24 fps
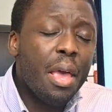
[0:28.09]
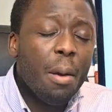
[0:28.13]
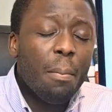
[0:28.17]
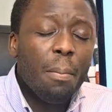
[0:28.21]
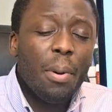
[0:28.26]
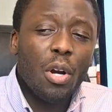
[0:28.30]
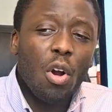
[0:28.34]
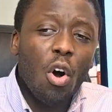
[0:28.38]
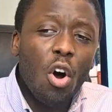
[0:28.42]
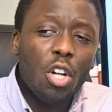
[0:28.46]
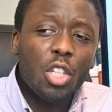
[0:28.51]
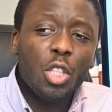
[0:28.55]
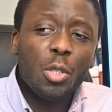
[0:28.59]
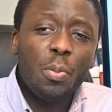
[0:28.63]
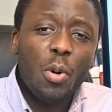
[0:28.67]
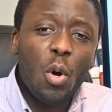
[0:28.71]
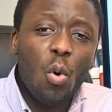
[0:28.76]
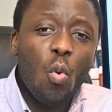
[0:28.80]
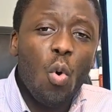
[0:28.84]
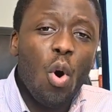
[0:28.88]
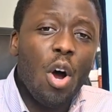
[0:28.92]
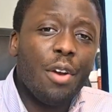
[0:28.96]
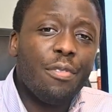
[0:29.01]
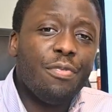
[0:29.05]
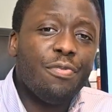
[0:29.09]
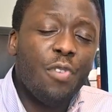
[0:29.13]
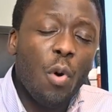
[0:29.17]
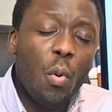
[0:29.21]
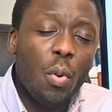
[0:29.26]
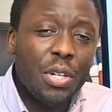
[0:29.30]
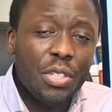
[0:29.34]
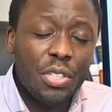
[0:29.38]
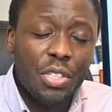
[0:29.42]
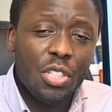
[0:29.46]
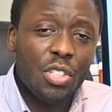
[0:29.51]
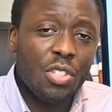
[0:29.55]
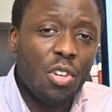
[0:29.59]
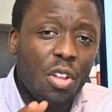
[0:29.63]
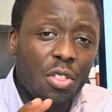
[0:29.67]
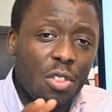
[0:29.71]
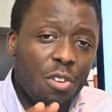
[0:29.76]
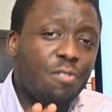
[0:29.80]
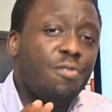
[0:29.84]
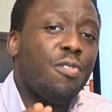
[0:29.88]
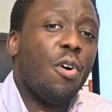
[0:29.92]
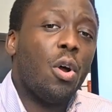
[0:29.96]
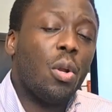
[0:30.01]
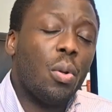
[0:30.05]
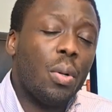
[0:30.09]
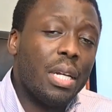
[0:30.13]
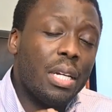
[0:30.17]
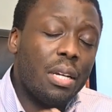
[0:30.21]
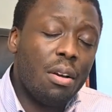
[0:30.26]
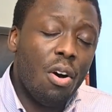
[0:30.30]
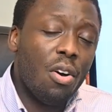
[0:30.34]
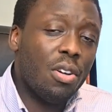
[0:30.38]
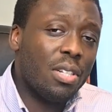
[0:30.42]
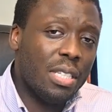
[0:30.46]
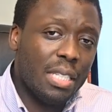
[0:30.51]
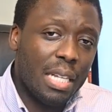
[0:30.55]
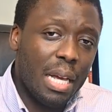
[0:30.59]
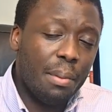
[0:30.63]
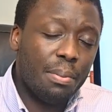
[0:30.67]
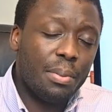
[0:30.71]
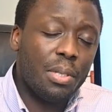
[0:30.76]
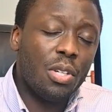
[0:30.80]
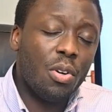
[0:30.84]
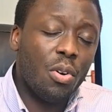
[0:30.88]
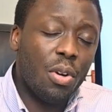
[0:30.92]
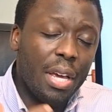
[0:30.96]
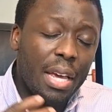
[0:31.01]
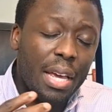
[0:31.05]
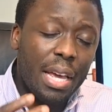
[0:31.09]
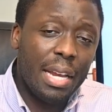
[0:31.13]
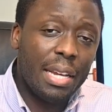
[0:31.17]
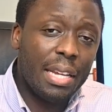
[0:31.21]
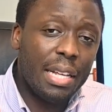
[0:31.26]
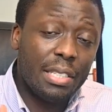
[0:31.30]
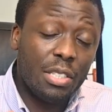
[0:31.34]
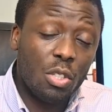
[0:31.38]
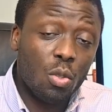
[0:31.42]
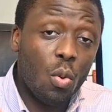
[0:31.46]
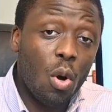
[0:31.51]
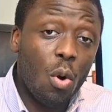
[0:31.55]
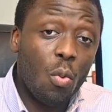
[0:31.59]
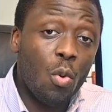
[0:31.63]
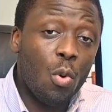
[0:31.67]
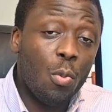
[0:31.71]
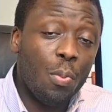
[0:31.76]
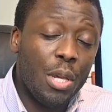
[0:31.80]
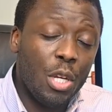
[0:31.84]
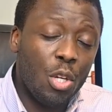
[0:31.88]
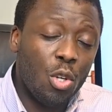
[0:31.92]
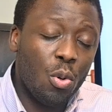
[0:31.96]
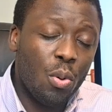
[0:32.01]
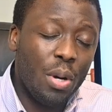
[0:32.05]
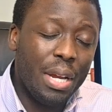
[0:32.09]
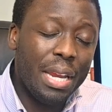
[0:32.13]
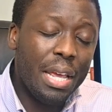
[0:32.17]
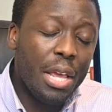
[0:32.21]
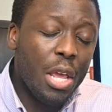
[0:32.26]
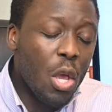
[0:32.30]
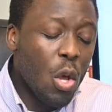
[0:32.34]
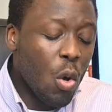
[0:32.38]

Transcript: But Algebra one focuses on the following concepts, okay? And this is what we'll be doing.